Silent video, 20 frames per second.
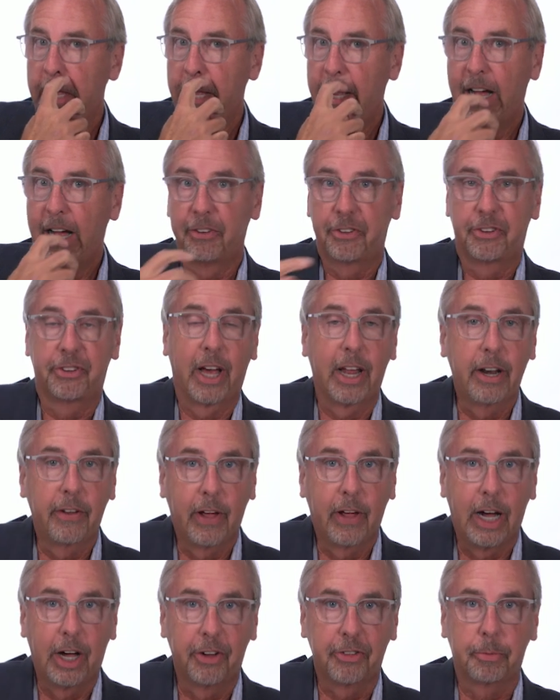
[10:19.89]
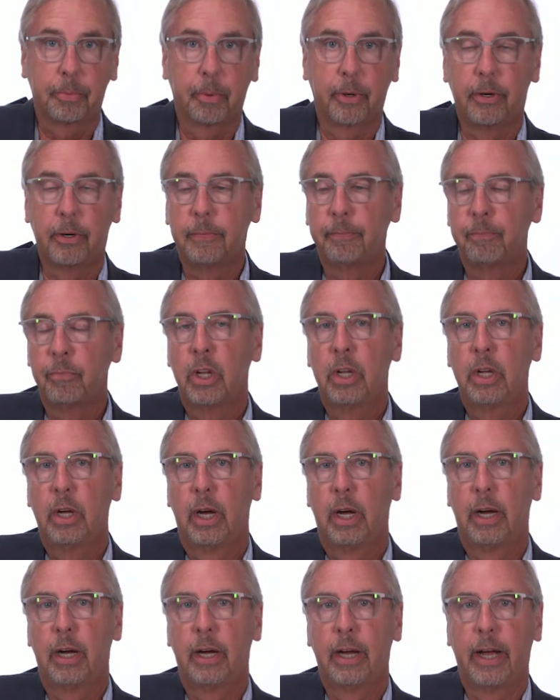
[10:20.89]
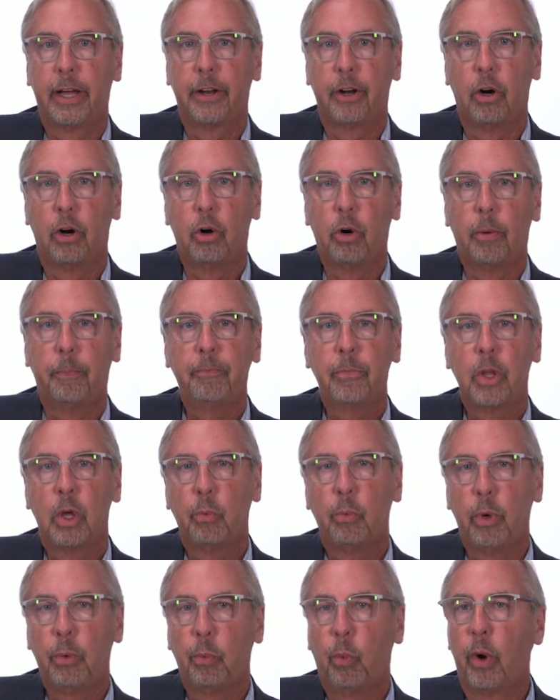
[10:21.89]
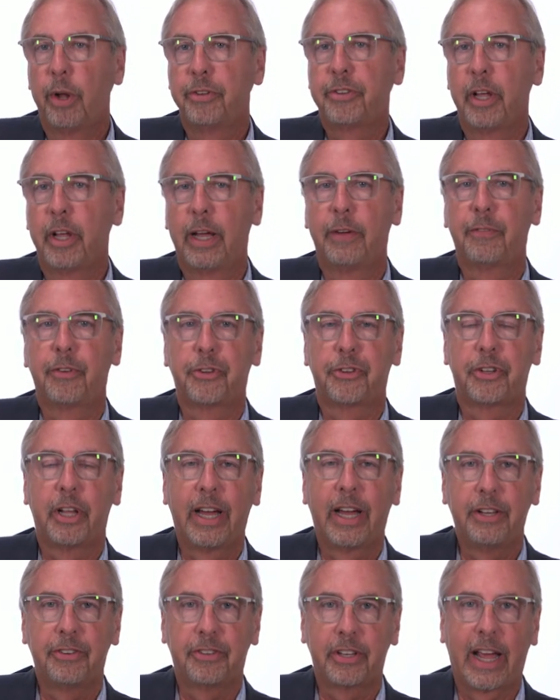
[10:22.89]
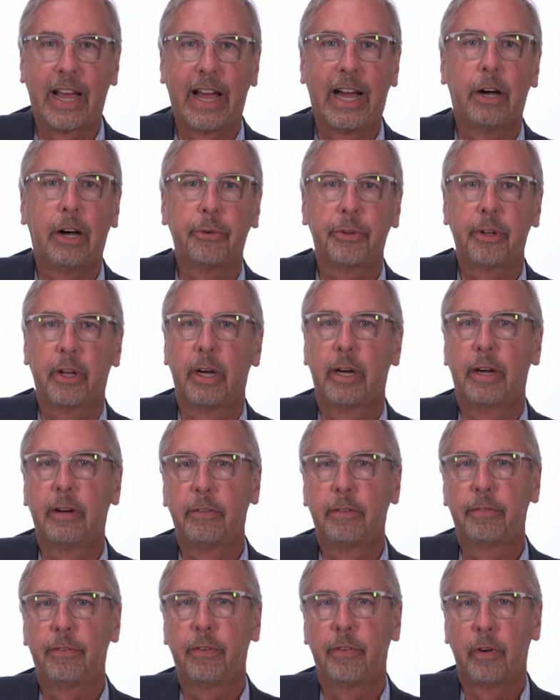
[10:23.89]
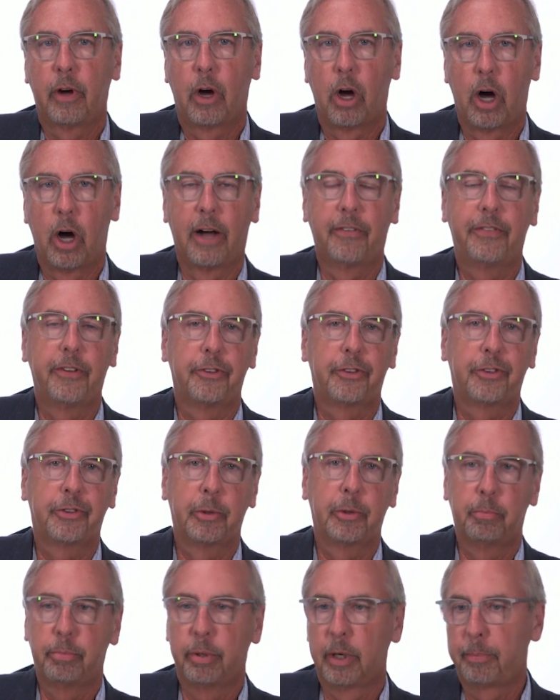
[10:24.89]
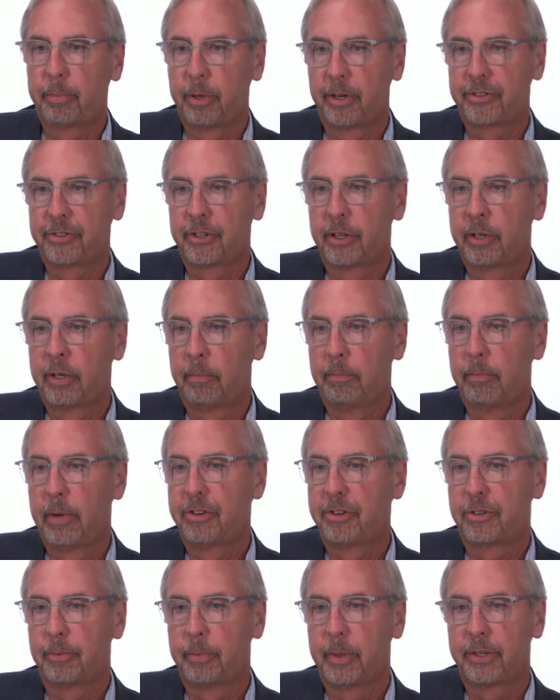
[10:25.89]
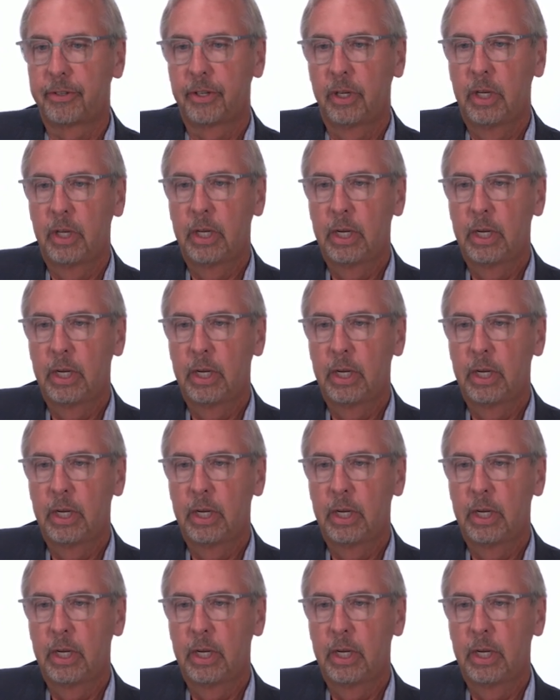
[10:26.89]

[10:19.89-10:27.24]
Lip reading: outside of the hospital at home, we want to emphasize out of office blood pressure measurement.